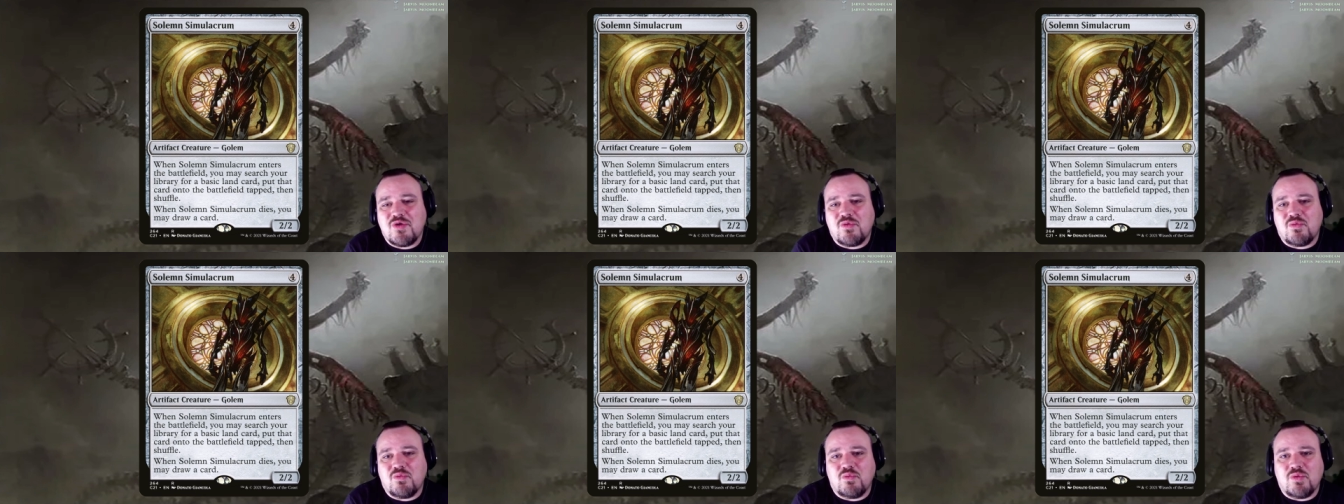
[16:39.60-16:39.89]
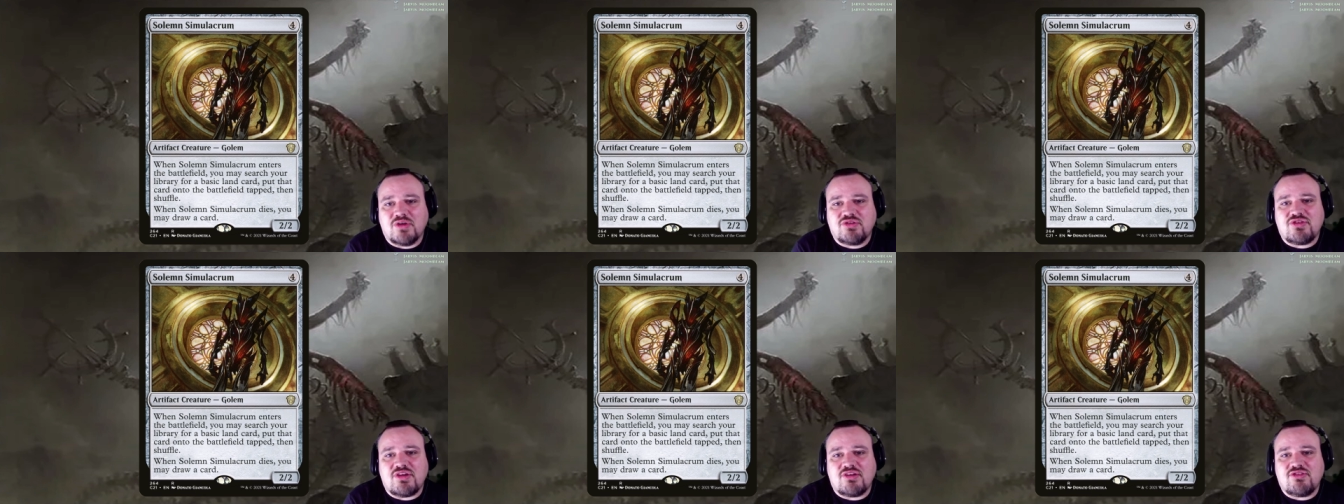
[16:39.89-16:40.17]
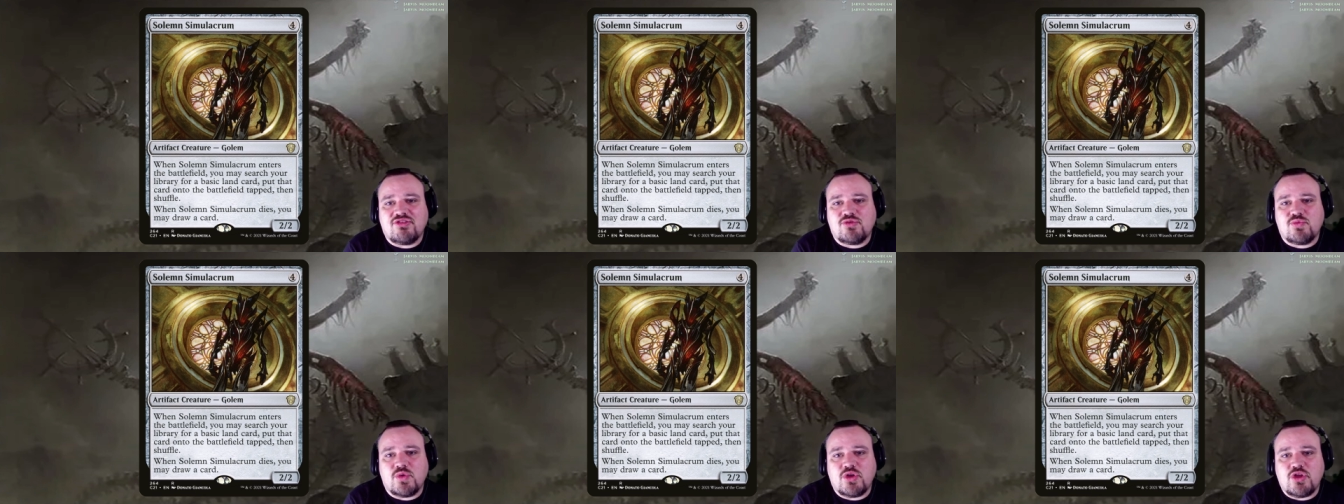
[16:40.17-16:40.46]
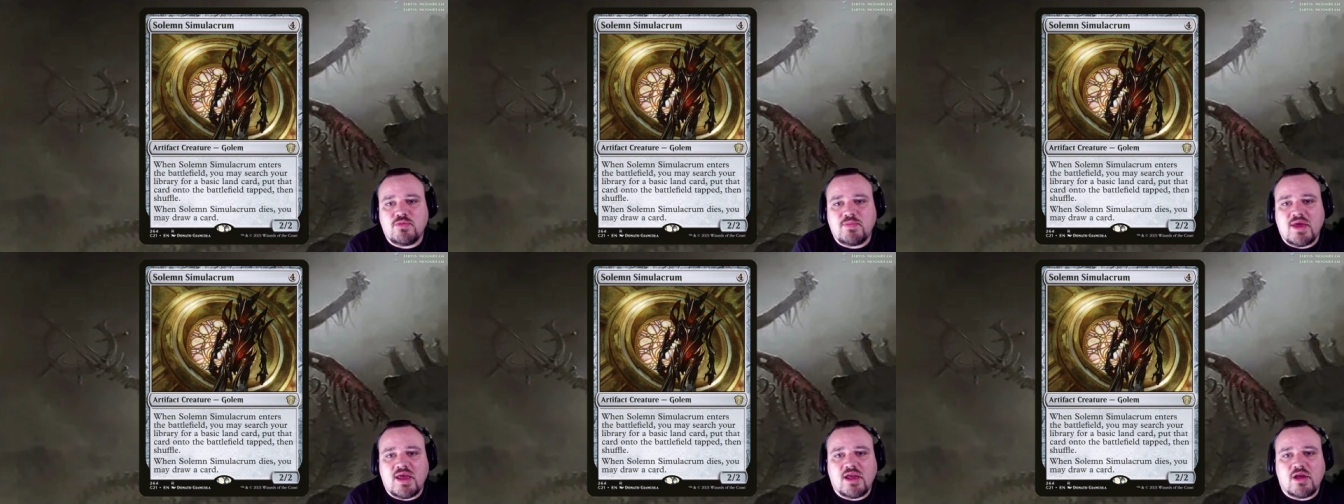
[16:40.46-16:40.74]
What changes would you
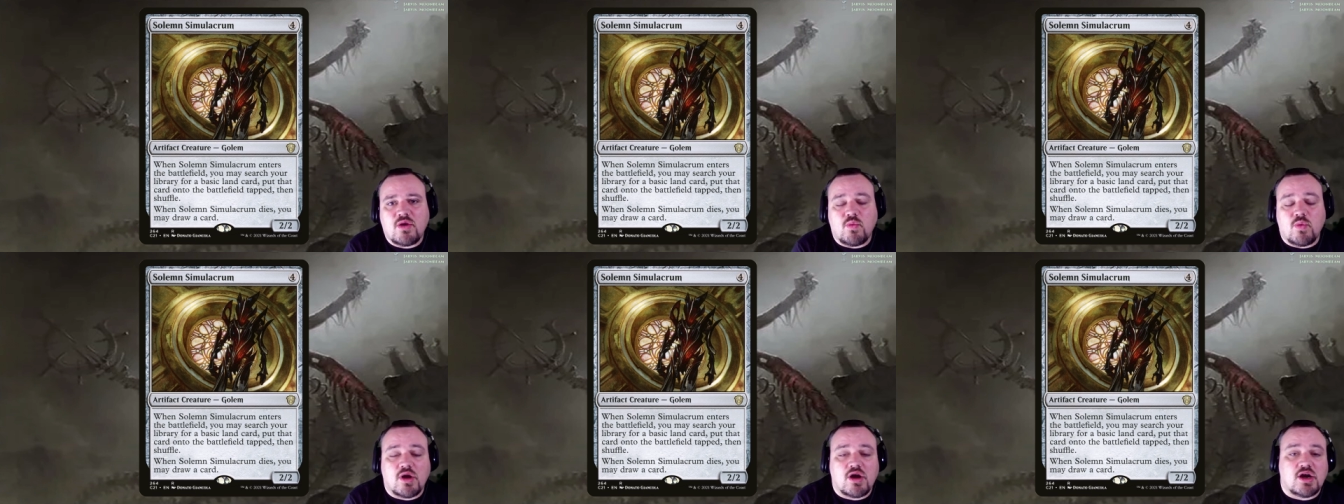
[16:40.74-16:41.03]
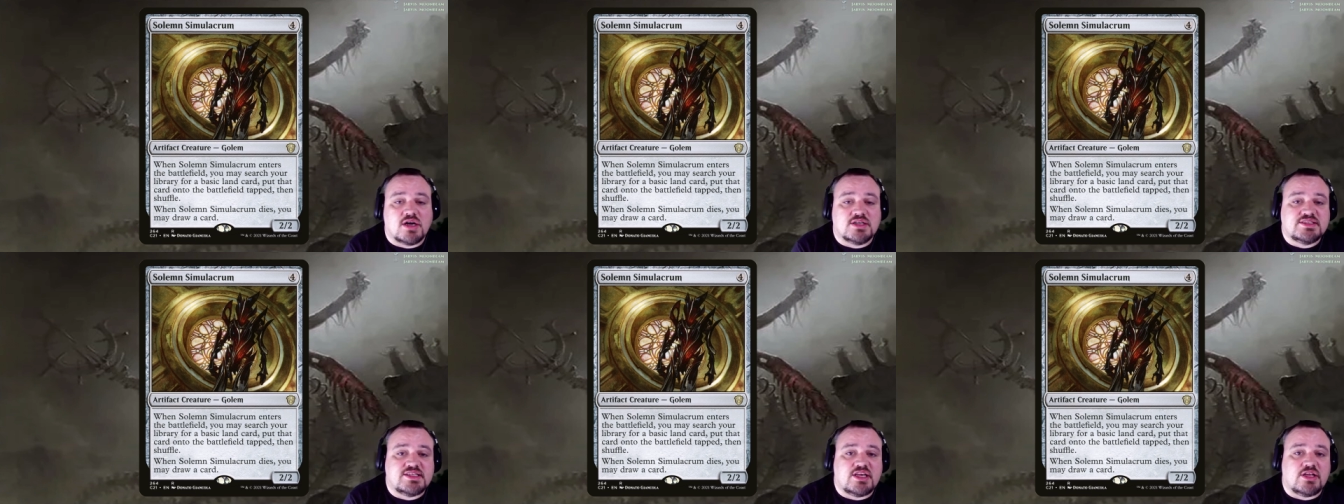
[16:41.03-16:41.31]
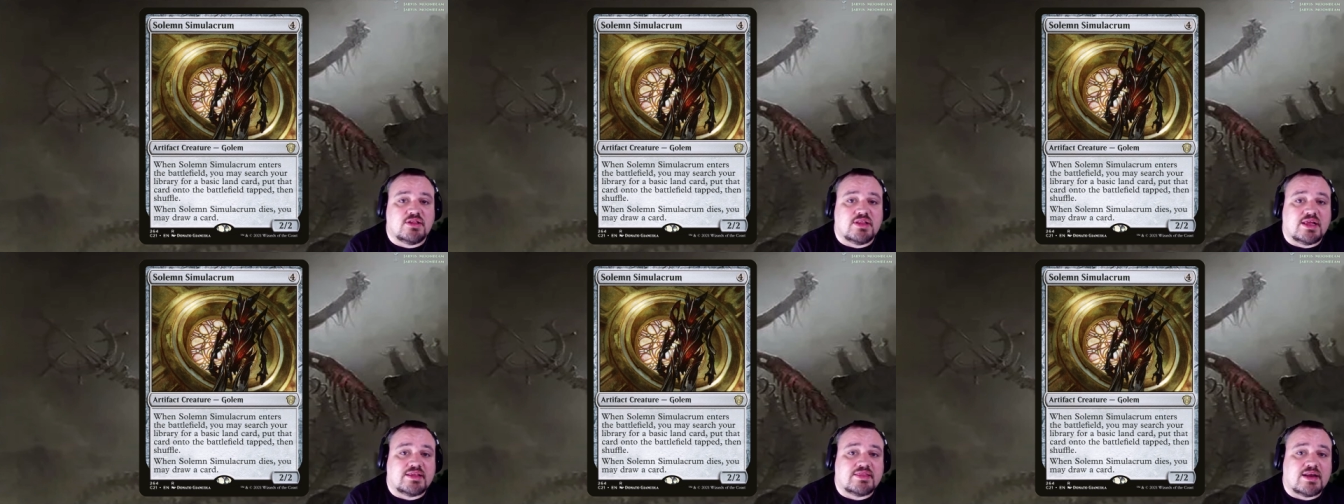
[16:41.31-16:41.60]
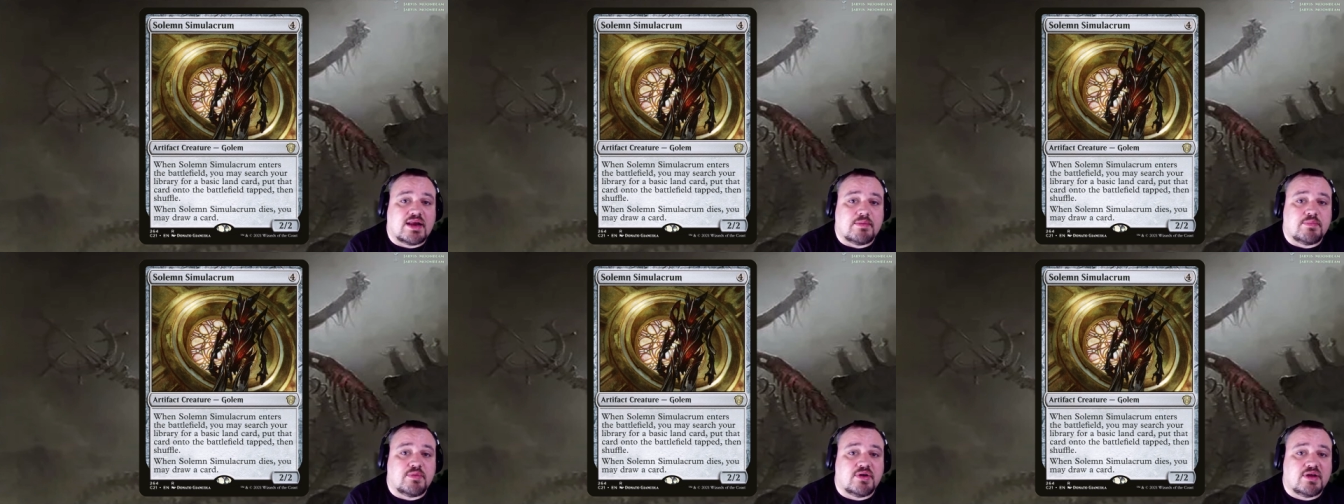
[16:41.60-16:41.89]
make? What cards did you like that
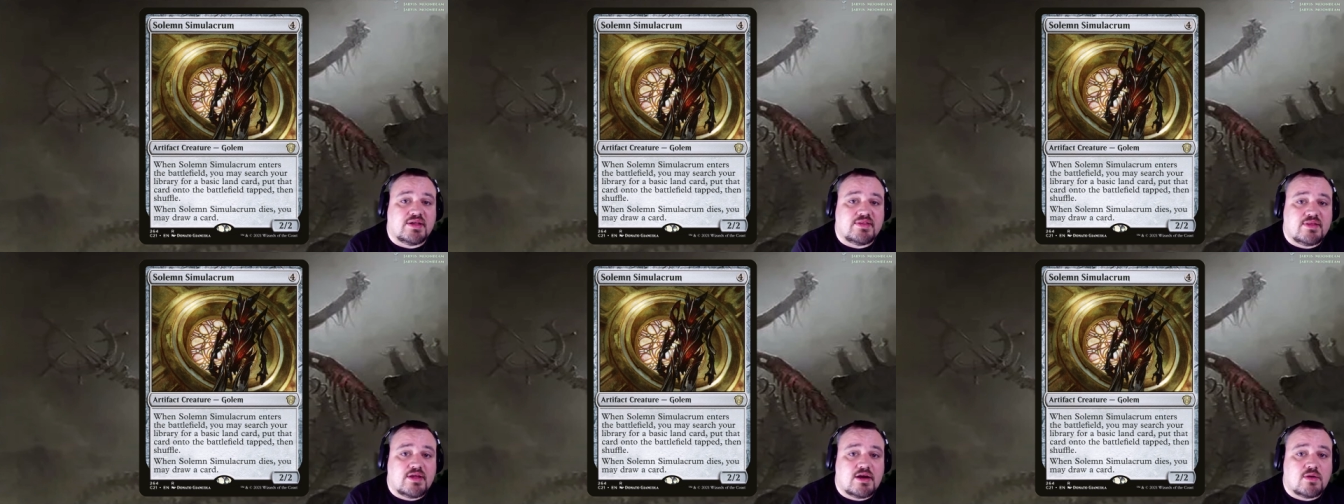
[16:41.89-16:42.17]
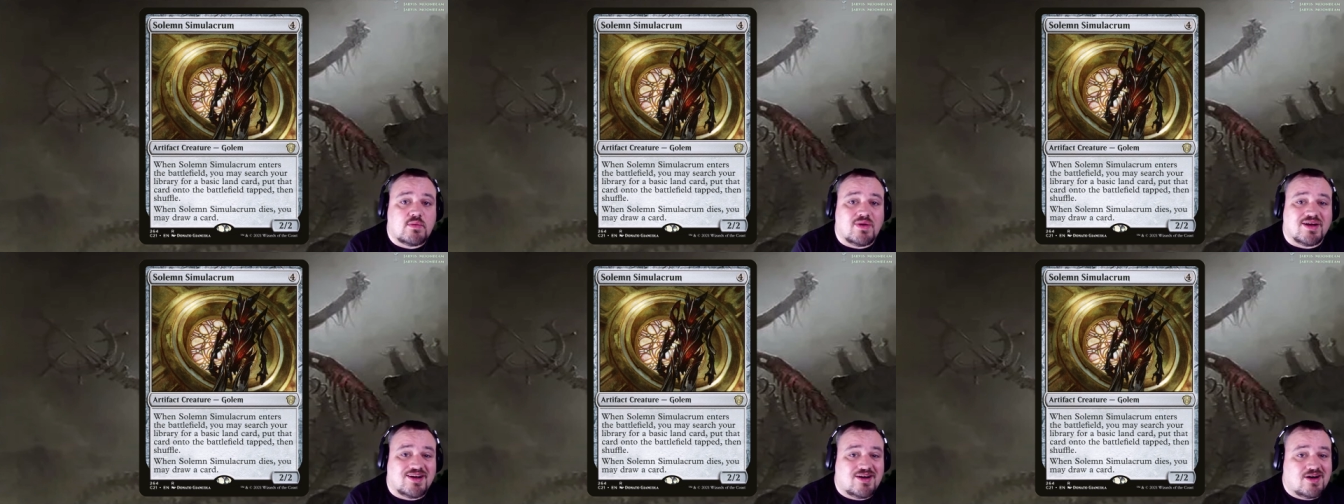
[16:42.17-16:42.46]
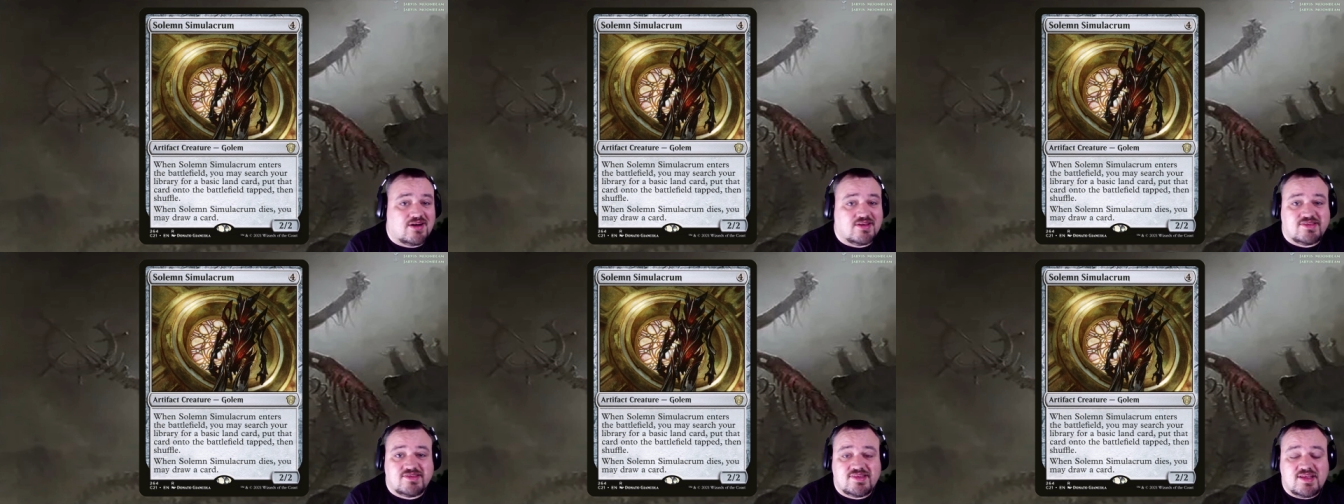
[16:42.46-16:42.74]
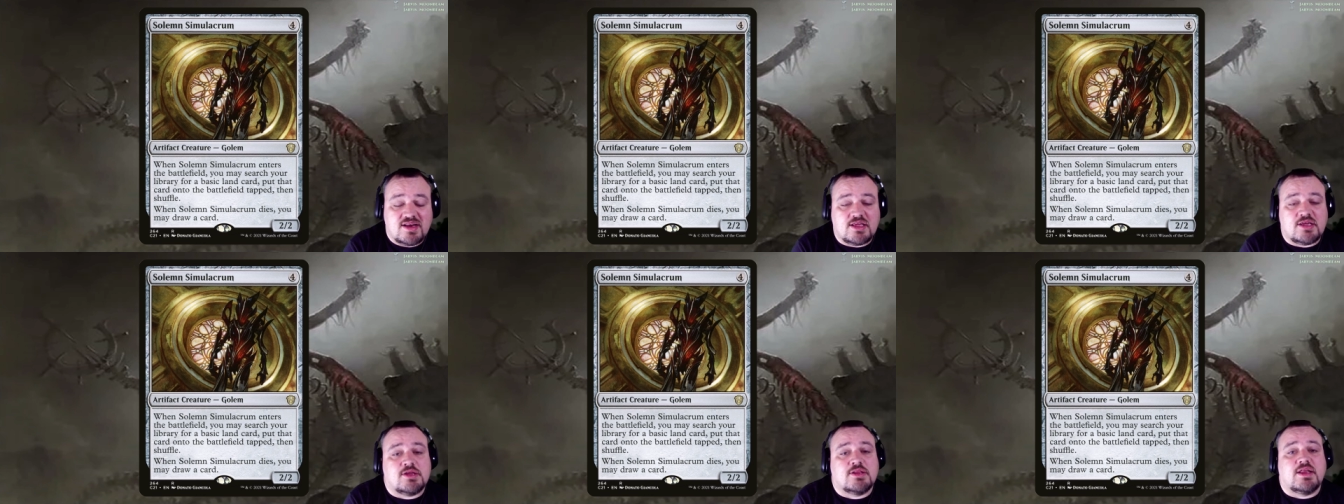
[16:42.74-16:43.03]
I put in there? What cards
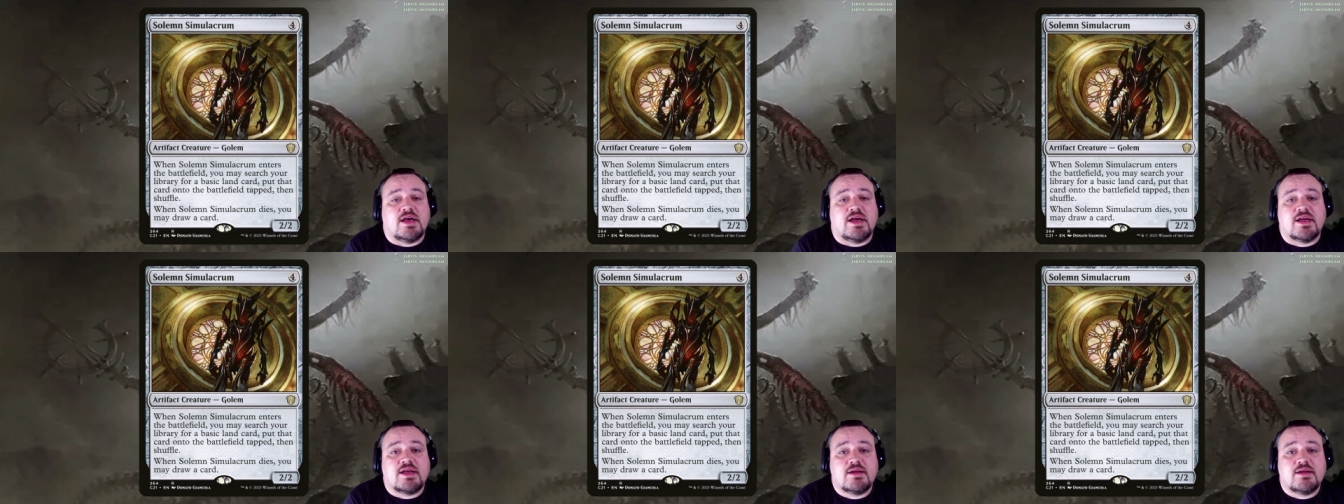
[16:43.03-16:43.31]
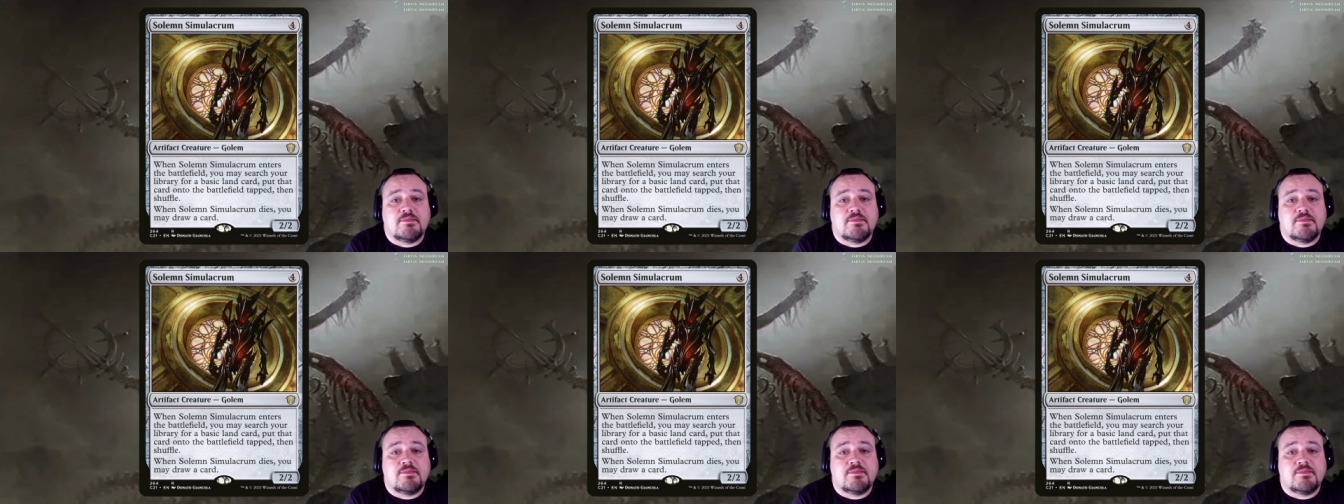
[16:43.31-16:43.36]
didn't you like?